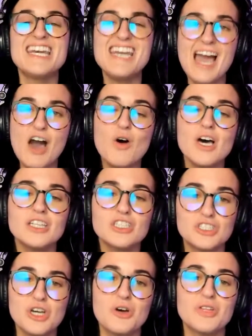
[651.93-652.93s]
Now on
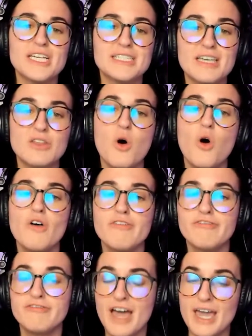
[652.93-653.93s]
the show, they say the whole
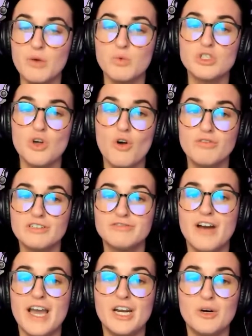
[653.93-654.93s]
fight was over
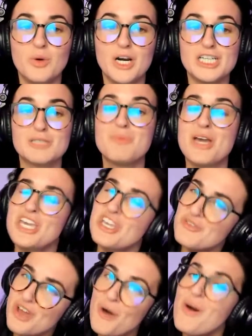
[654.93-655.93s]
fireworks, but
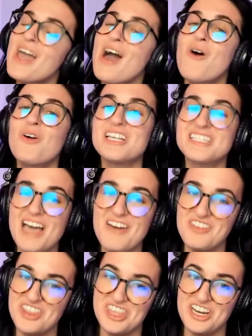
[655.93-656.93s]
you know, I always
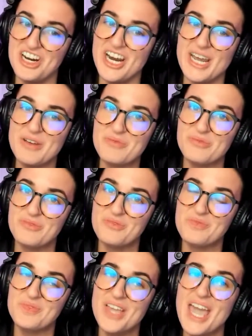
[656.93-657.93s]
have a theory.
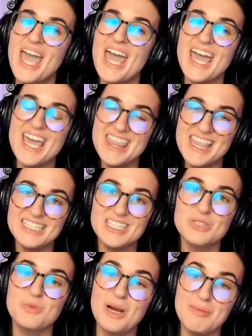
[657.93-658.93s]
And this
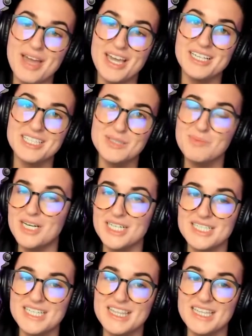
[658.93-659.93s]
is where my
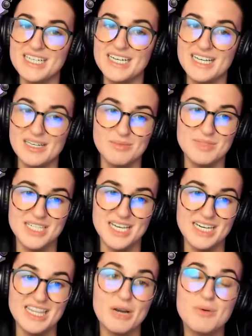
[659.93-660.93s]
conspiracy theory comes
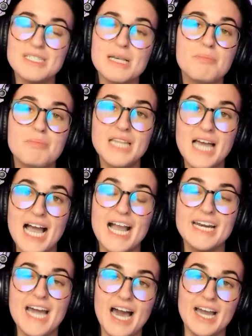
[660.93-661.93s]
in. There was
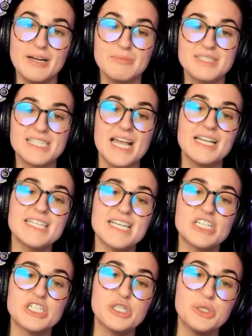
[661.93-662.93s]
blind item sent
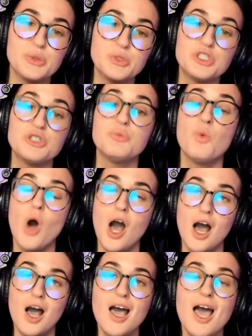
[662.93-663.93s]
into
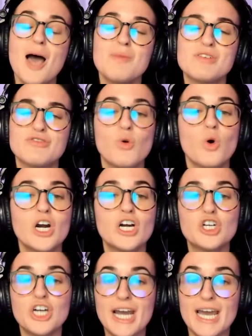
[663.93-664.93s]
Deuxmoi
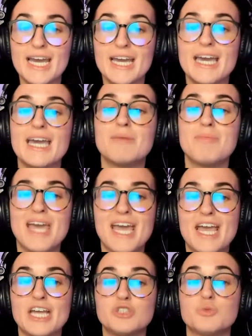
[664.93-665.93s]
before Craig and
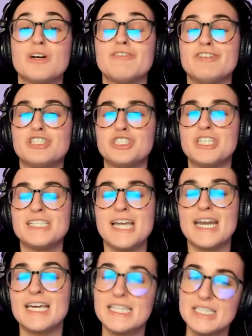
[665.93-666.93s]
Paige were officially
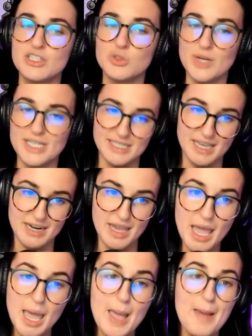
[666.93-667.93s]
dating. And this is what it said
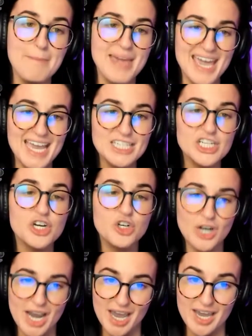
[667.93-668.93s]
Paige and
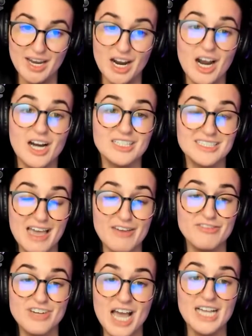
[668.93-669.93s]
Craig are
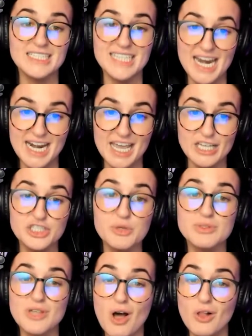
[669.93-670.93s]
deaf, not dating. She
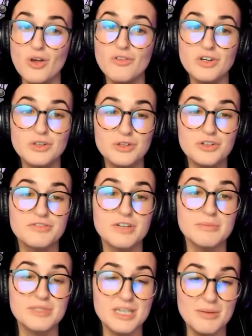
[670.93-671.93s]
was all over Luke
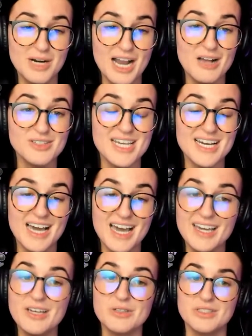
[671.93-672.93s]
from Summer House at
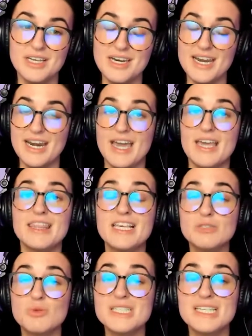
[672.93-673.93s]
Kygo Sunday night.
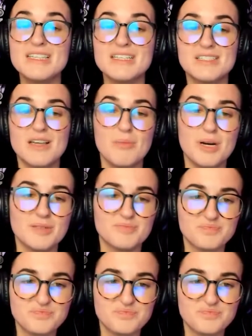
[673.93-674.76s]
This was in the summer.